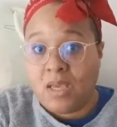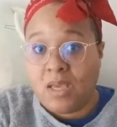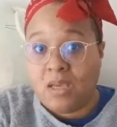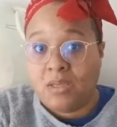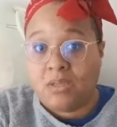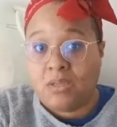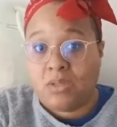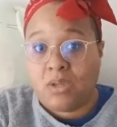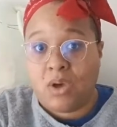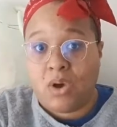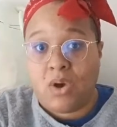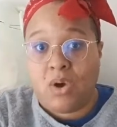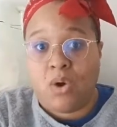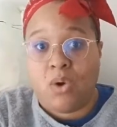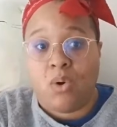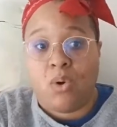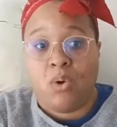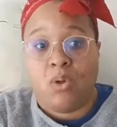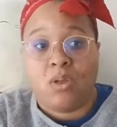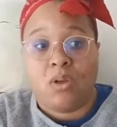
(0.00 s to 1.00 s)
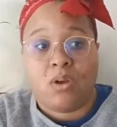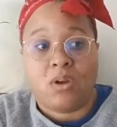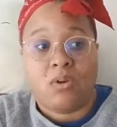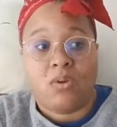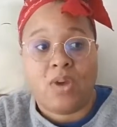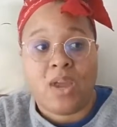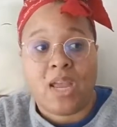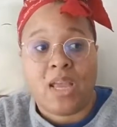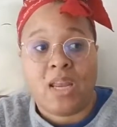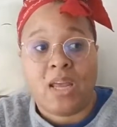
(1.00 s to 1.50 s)
So
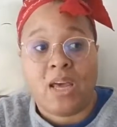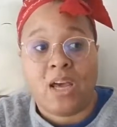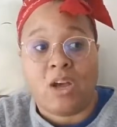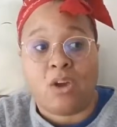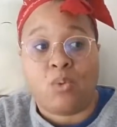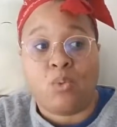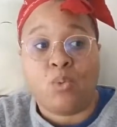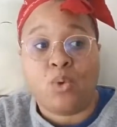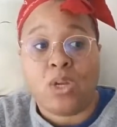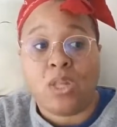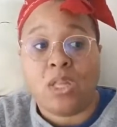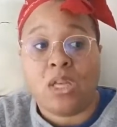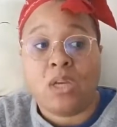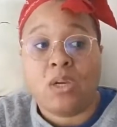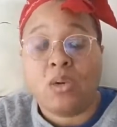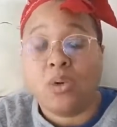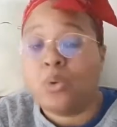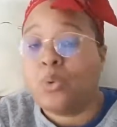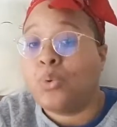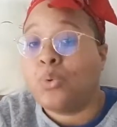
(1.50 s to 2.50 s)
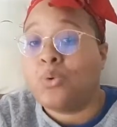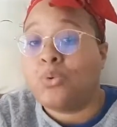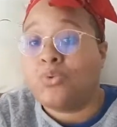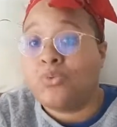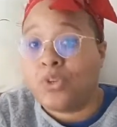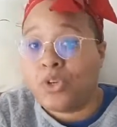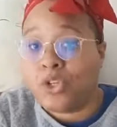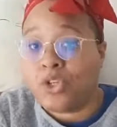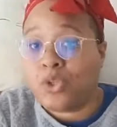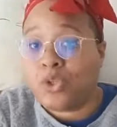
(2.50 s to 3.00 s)
create a really cool
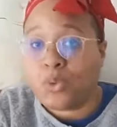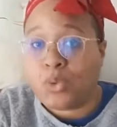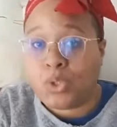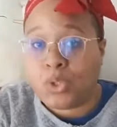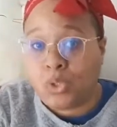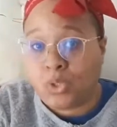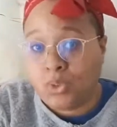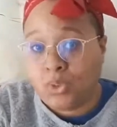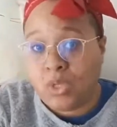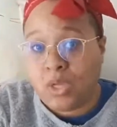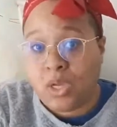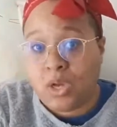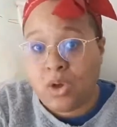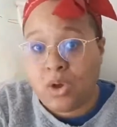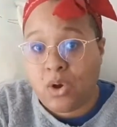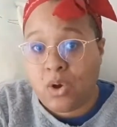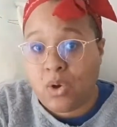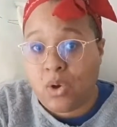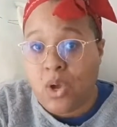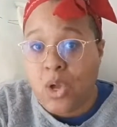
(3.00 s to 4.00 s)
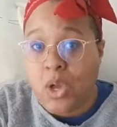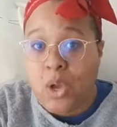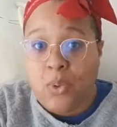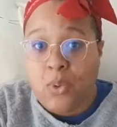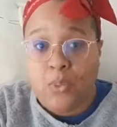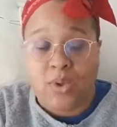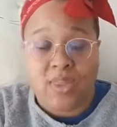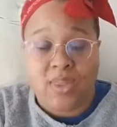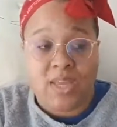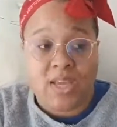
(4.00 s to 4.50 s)
virtual studio
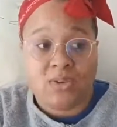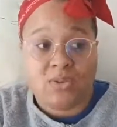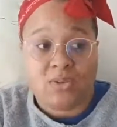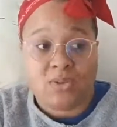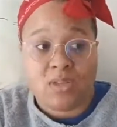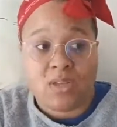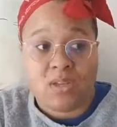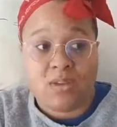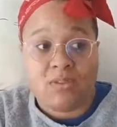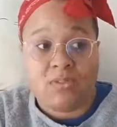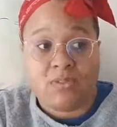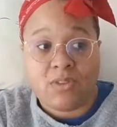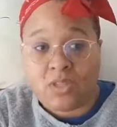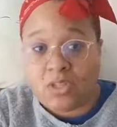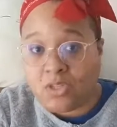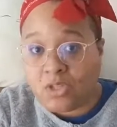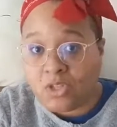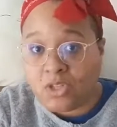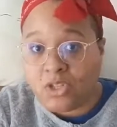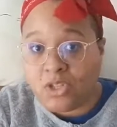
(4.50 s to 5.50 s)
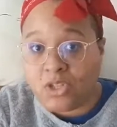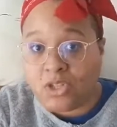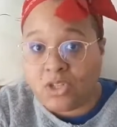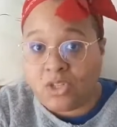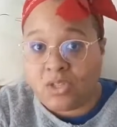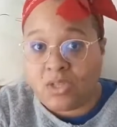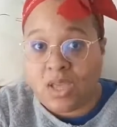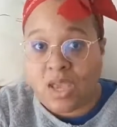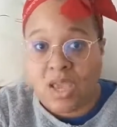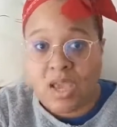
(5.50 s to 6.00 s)
with interesting
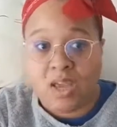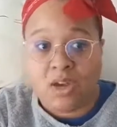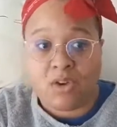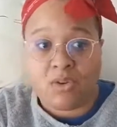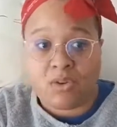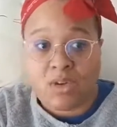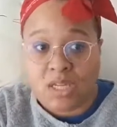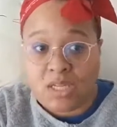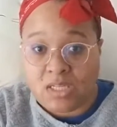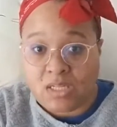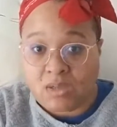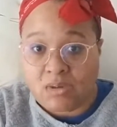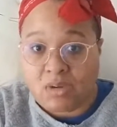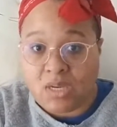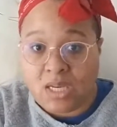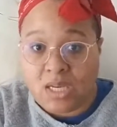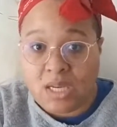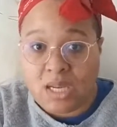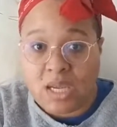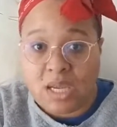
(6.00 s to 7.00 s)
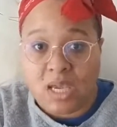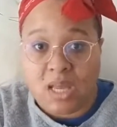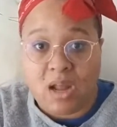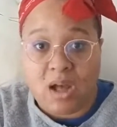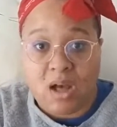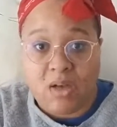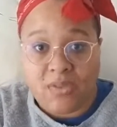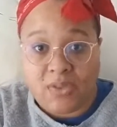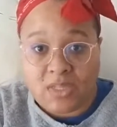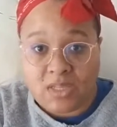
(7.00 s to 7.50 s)
filters and green screening and
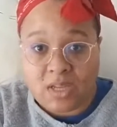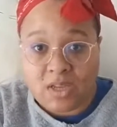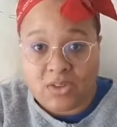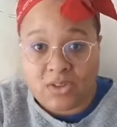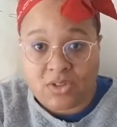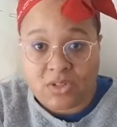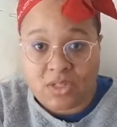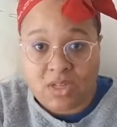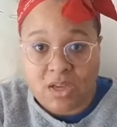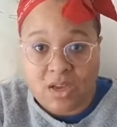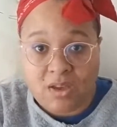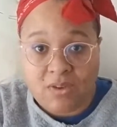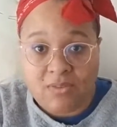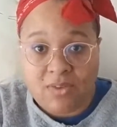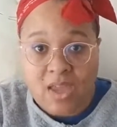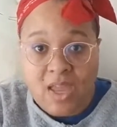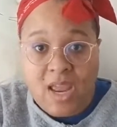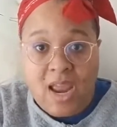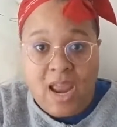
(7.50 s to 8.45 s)
all this other stuff.